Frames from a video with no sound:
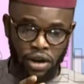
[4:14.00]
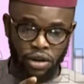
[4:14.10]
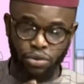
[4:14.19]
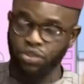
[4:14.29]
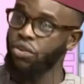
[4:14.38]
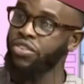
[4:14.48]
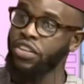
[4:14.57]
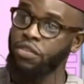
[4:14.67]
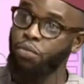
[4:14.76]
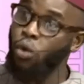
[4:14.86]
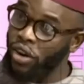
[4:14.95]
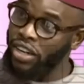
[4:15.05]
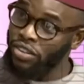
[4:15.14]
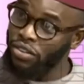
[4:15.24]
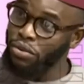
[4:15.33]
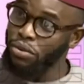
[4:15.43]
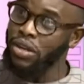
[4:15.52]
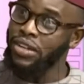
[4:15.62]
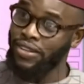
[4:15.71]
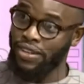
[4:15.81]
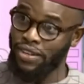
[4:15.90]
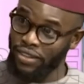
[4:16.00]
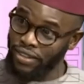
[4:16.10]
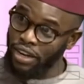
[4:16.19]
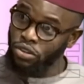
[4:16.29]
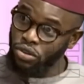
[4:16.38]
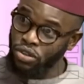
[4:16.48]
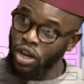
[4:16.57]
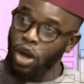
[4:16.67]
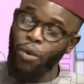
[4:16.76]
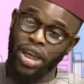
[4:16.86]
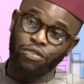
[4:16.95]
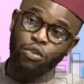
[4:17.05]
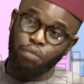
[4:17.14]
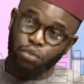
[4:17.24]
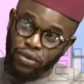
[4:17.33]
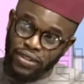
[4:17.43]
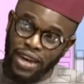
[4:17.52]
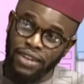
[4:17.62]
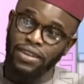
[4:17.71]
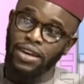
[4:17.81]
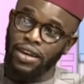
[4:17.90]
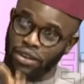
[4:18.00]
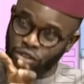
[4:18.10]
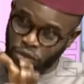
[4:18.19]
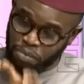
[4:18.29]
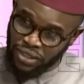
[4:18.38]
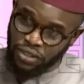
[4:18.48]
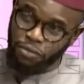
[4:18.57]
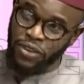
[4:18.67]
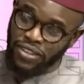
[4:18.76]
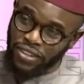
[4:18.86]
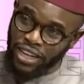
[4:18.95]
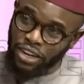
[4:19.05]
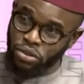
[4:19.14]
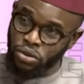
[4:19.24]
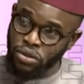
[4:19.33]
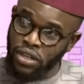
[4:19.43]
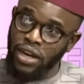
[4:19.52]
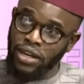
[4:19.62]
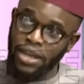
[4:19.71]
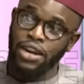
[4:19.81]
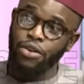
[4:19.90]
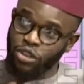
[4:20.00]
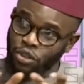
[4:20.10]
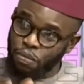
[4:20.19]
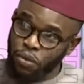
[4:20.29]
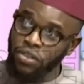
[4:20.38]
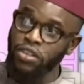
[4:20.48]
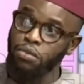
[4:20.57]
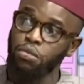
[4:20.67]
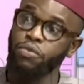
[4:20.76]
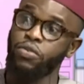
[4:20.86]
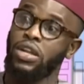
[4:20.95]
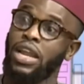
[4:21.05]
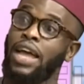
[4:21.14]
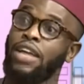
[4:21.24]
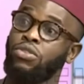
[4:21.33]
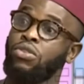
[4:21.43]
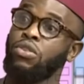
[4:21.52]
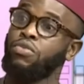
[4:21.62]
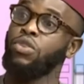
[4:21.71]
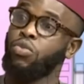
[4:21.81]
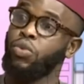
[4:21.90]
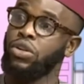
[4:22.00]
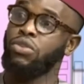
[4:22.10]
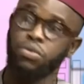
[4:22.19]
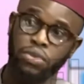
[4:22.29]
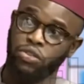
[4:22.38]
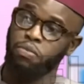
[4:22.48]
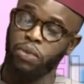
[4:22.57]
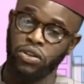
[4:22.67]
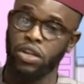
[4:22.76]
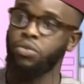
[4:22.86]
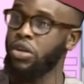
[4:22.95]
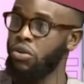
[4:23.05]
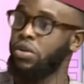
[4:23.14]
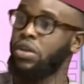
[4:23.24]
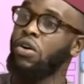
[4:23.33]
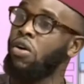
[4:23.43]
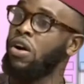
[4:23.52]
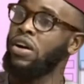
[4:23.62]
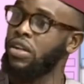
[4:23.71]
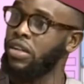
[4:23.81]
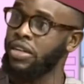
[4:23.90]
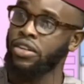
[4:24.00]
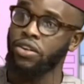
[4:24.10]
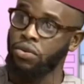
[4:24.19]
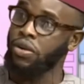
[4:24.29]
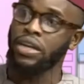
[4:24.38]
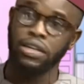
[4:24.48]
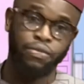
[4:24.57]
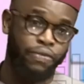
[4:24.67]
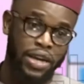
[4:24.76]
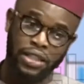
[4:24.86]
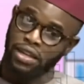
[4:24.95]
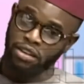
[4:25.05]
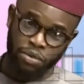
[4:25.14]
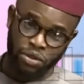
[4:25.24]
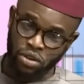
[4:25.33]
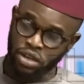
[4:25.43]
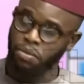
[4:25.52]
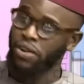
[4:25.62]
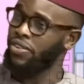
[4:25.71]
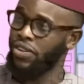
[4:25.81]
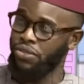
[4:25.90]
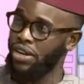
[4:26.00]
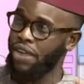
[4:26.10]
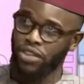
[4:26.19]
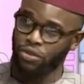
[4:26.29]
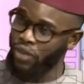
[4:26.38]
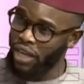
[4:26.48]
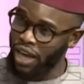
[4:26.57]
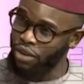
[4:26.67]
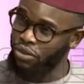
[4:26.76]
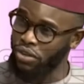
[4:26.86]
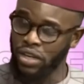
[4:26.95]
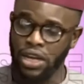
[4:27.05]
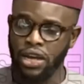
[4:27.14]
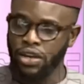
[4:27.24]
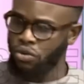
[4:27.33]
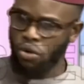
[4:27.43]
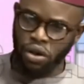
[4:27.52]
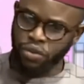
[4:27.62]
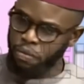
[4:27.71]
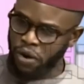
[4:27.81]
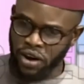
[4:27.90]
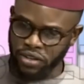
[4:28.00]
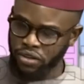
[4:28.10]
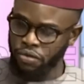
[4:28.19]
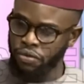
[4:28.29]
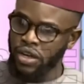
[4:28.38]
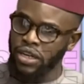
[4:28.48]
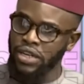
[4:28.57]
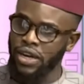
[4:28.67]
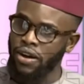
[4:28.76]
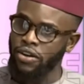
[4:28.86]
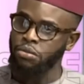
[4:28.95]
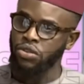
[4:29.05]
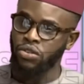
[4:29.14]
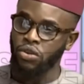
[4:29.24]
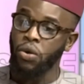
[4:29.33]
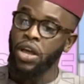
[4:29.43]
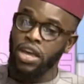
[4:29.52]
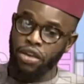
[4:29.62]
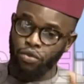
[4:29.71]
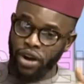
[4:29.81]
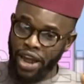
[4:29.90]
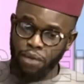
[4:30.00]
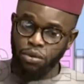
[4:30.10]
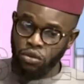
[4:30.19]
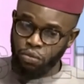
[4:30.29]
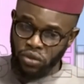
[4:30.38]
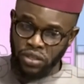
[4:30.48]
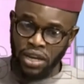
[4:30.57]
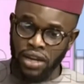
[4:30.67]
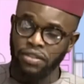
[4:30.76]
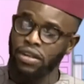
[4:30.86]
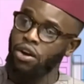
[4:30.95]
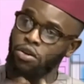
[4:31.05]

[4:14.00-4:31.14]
resources poured into certain sectors. We have to protect specific sectors that are responsible for the large chunk of what we do, especially when you look at oil. And then you look at the fact that they've been talking about, diversification to other parts of the economy. So if we're able to protect our